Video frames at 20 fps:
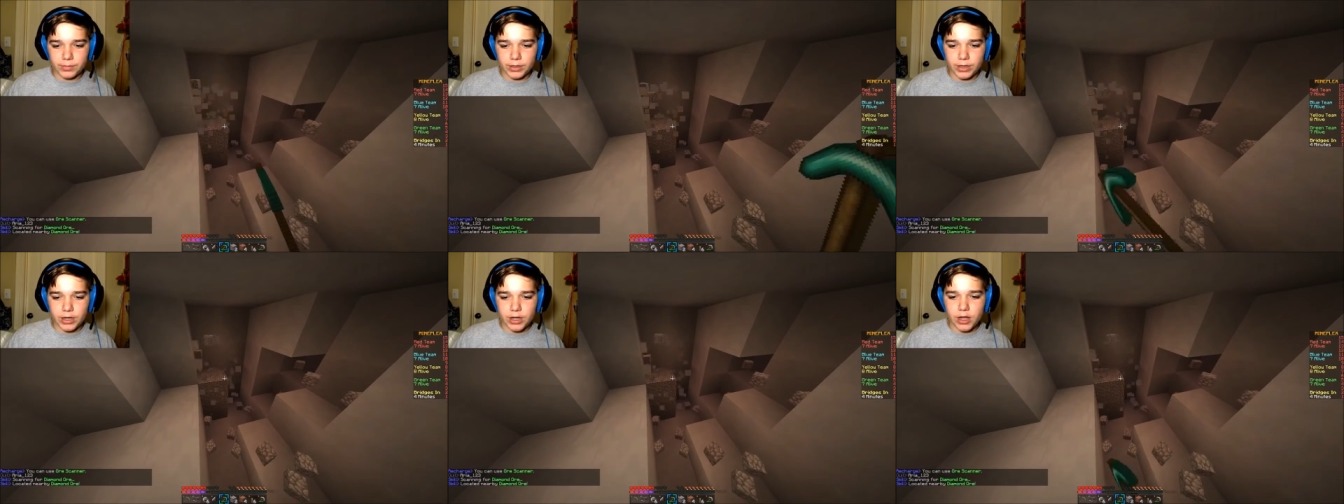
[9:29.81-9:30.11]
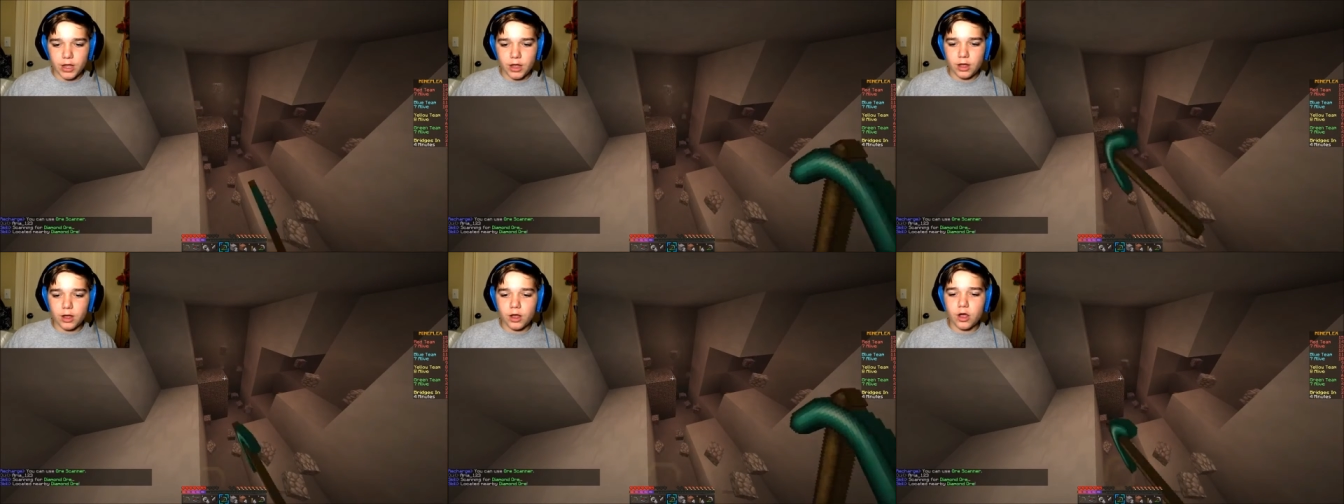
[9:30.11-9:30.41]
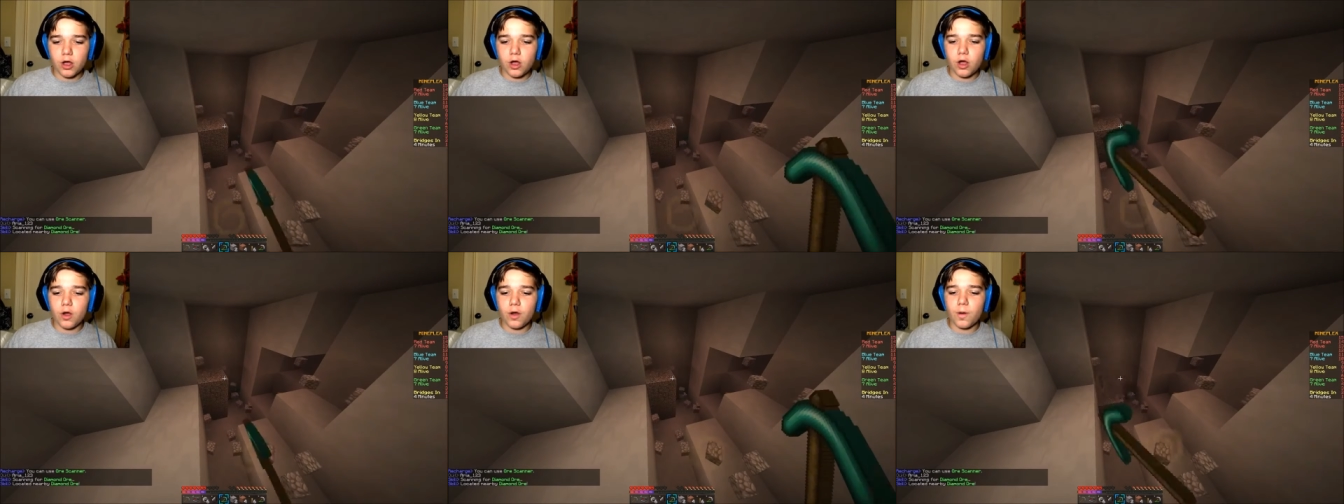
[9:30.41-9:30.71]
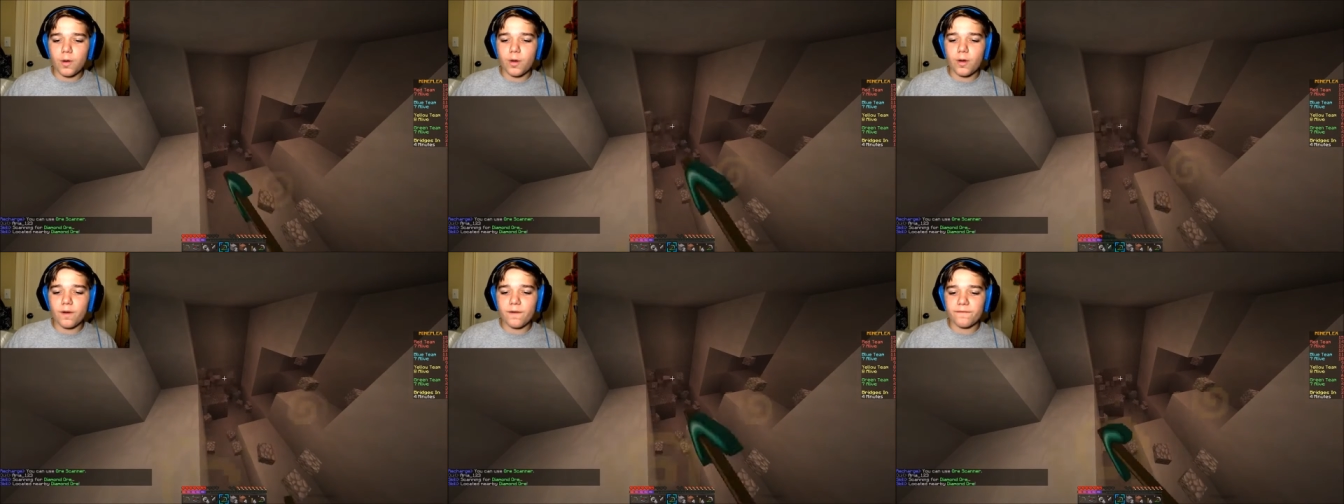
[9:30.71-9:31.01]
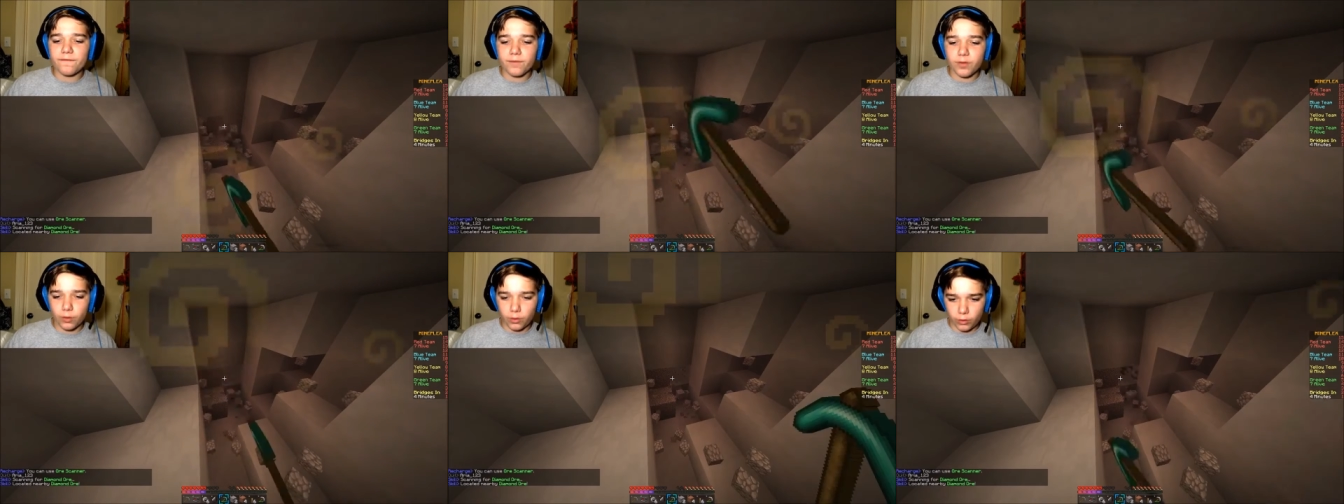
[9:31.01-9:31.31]
Oh,
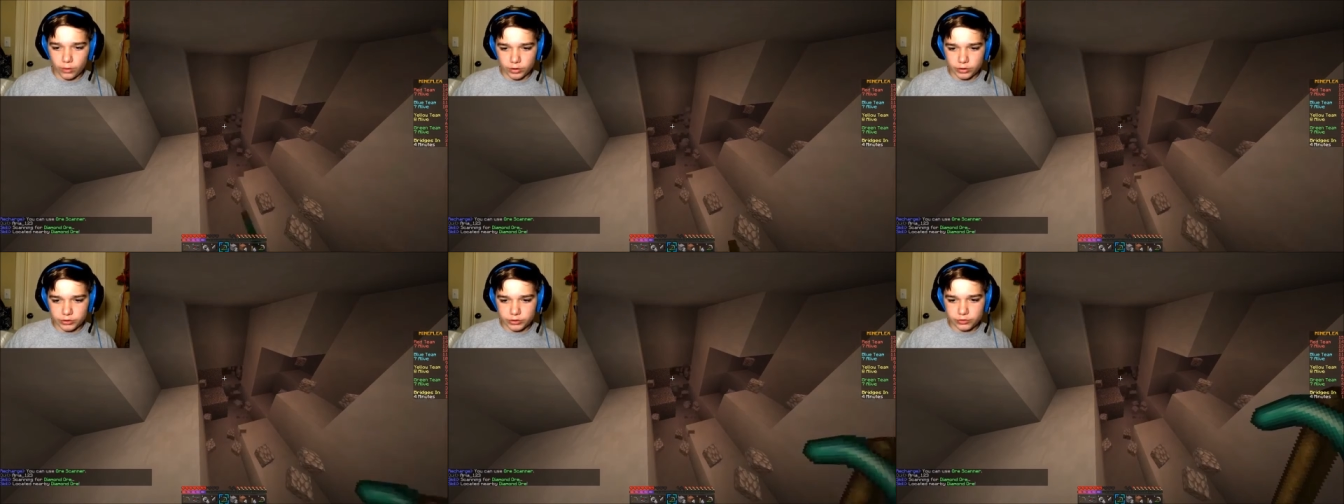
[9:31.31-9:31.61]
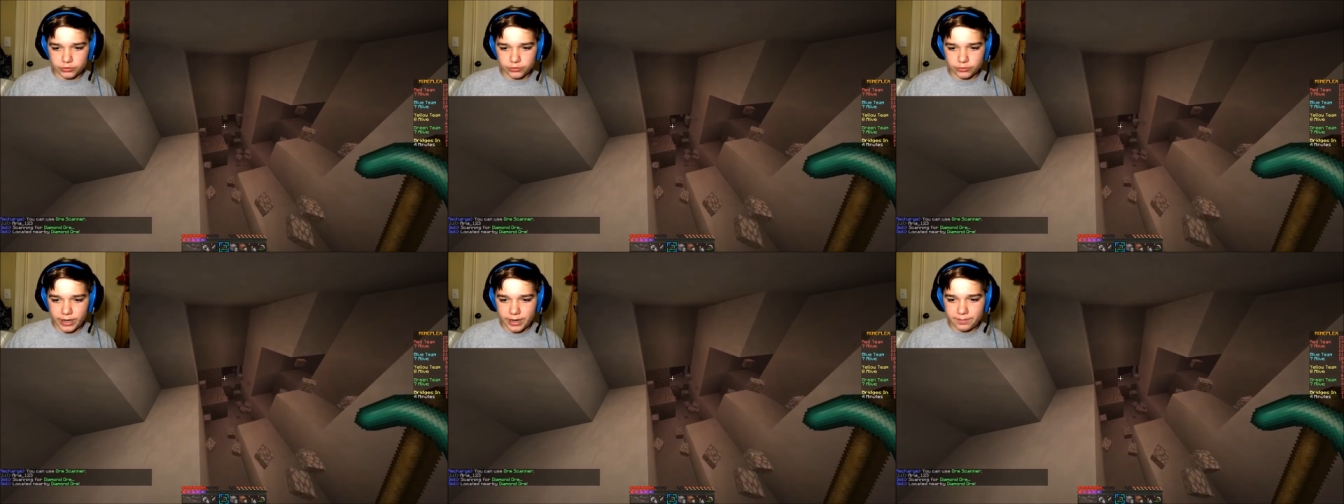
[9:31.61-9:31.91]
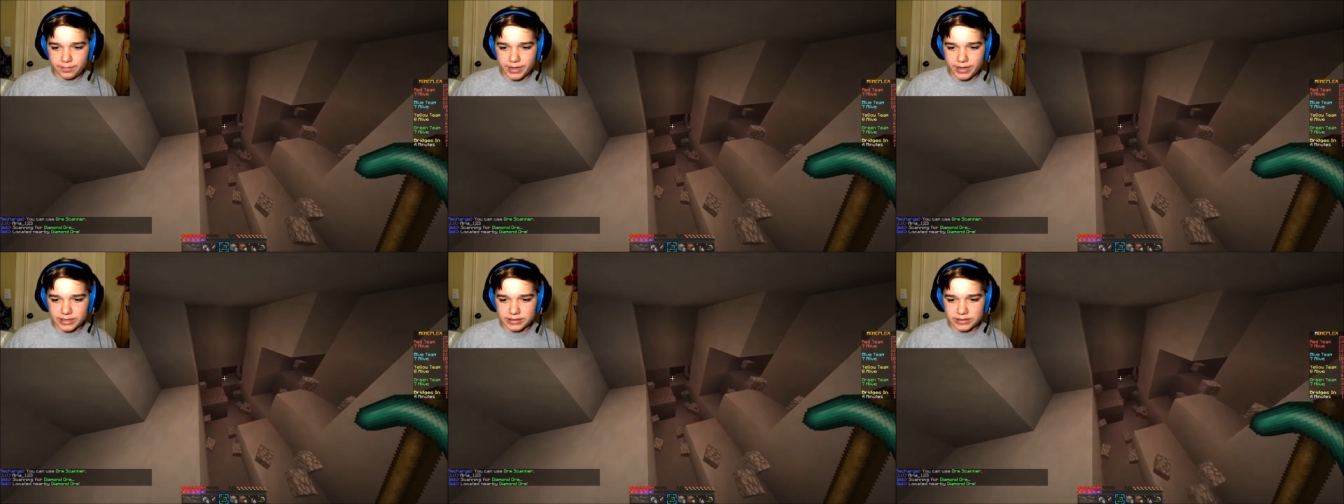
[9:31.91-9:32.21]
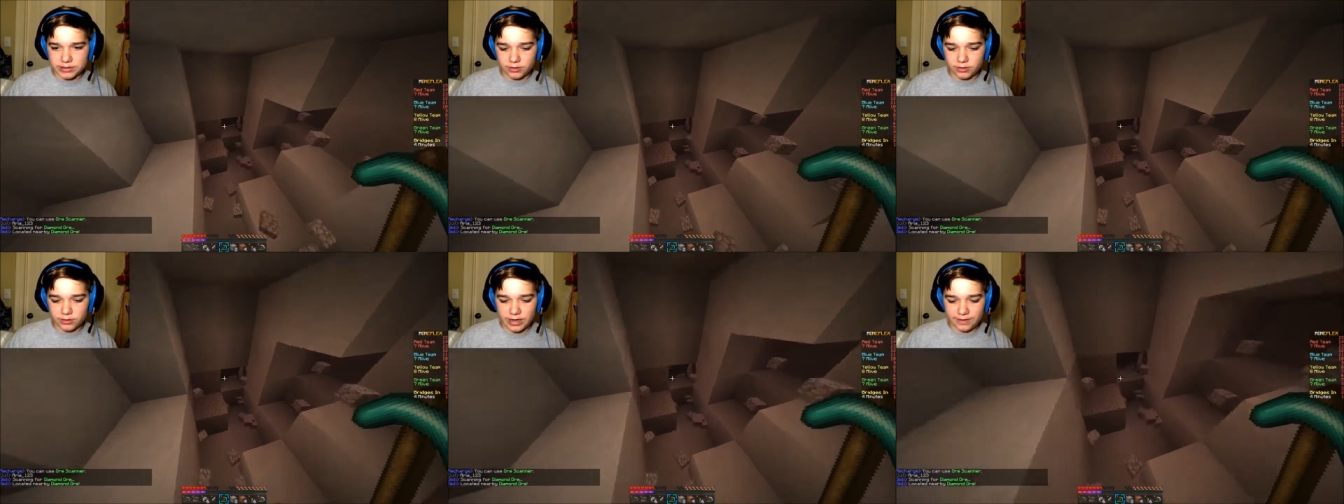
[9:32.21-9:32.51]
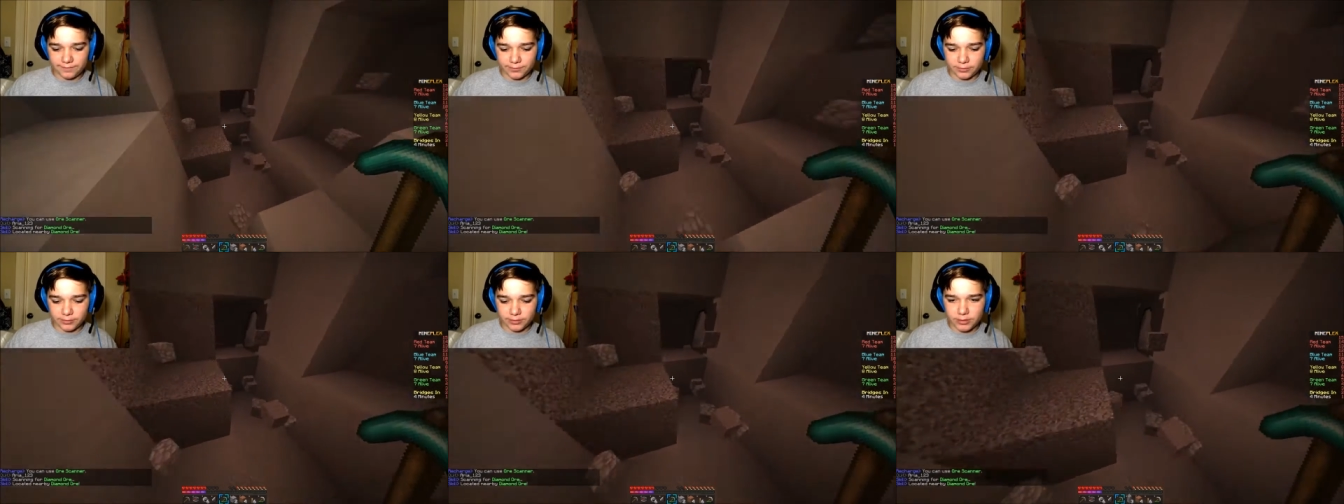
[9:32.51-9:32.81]
of course. Right past the
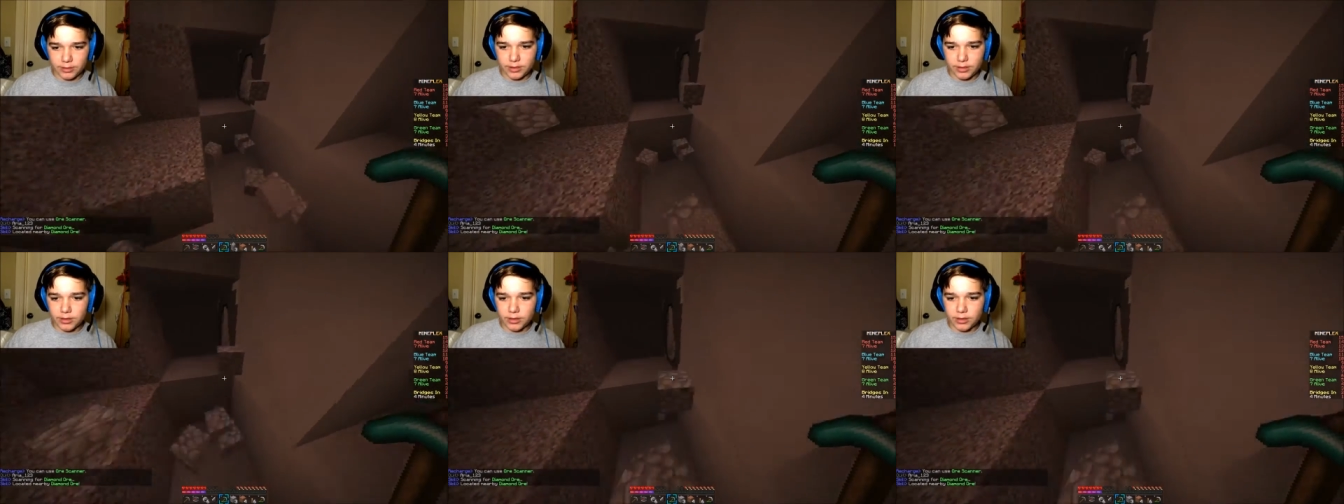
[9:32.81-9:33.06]
gravel.